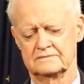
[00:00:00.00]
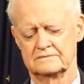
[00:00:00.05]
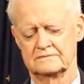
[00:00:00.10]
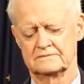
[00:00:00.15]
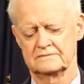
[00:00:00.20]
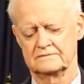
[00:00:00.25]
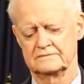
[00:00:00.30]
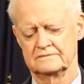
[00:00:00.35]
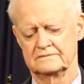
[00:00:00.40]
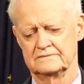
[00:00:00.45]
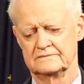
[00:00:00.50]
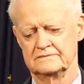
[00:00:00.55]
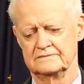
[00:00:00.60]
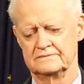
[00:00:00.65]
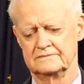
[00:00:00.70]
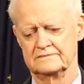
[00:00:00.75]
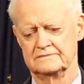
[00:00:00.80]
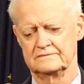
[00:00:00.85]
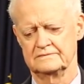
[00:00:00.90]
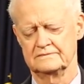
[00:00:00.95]

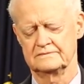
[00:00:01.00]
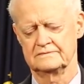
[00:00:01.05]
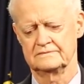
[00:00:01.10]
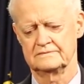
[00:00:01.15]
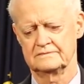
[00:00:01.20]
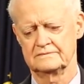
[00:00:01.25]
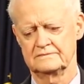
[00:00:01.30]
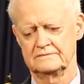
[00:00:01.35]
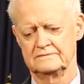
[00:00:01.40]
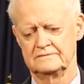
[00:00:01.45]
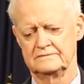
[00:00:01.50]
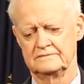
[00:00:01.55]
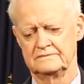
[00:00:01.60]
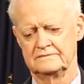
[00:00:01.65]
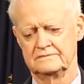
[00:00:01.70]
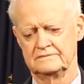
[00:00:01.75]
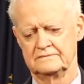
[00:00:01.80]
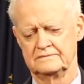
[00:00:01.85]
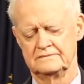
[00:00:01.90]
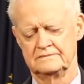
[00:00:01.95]

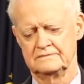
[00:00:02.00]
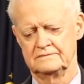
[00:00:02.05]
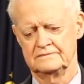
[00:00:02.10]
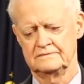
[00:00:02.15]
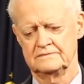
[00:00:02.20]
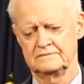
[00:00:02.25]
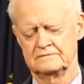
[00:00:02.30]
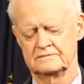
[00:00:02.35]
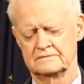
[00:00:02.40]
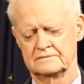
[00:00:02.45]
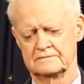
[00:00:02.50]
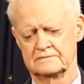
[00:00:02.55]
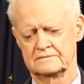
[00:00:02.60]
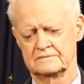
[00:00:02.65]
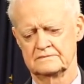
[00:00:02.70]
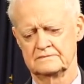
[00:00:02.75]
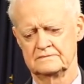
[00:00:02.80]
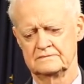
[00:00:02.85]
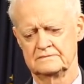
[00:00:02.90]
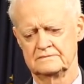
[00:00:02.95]

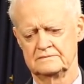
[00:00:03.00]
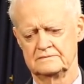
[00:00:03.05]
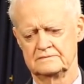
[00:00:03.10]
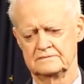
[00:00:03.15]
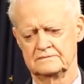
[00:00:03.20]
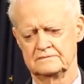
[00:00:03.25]
The person shown says nothing.